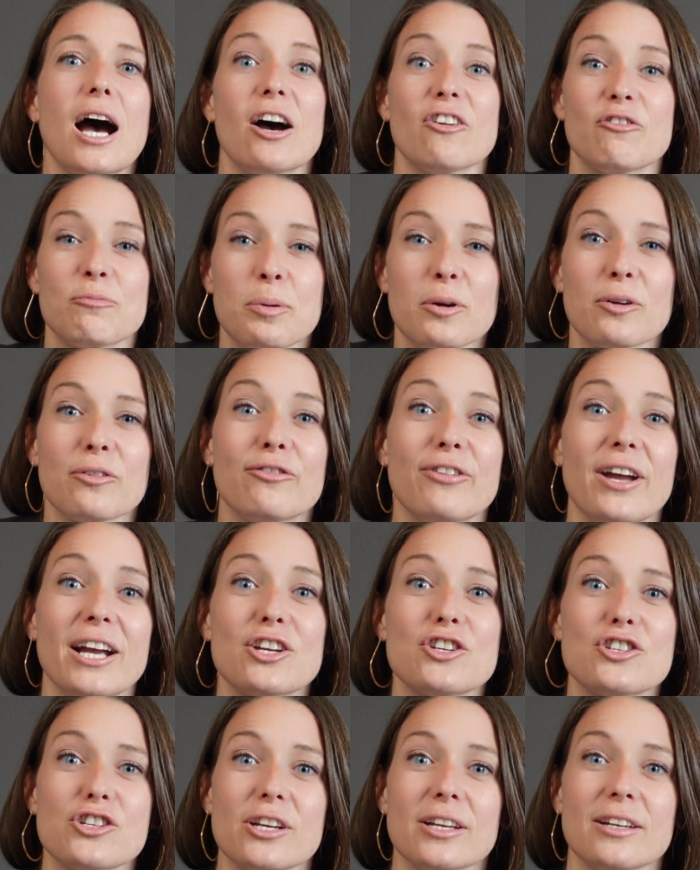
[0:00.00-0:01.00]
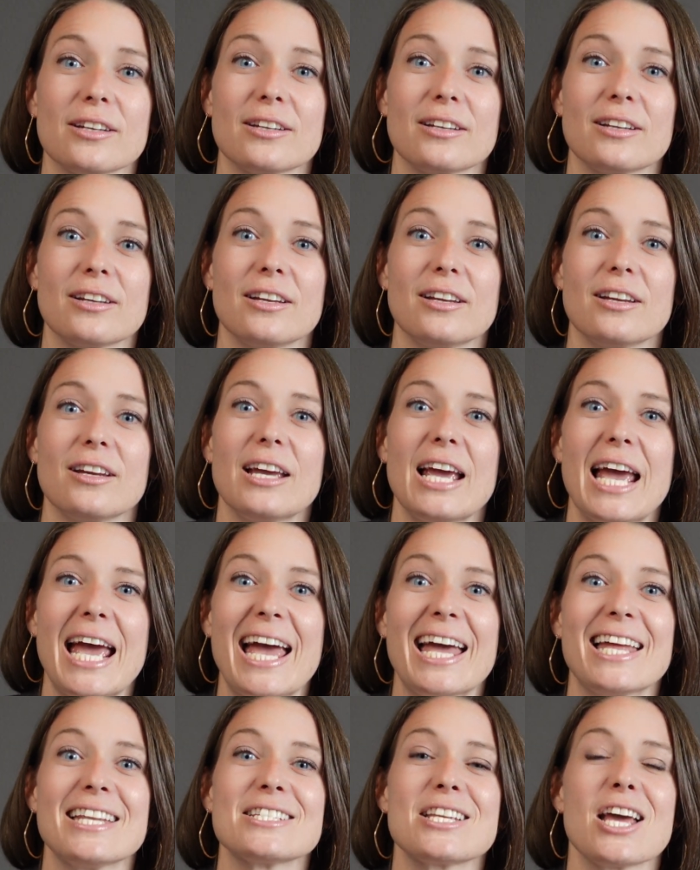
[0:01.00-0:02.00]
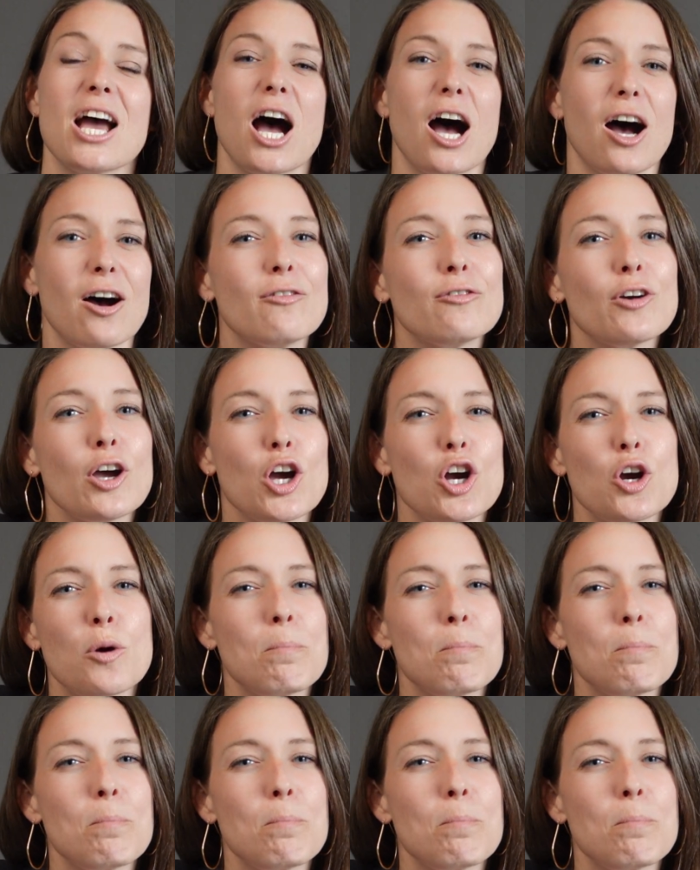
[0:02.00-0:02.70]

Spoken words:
of perfection and of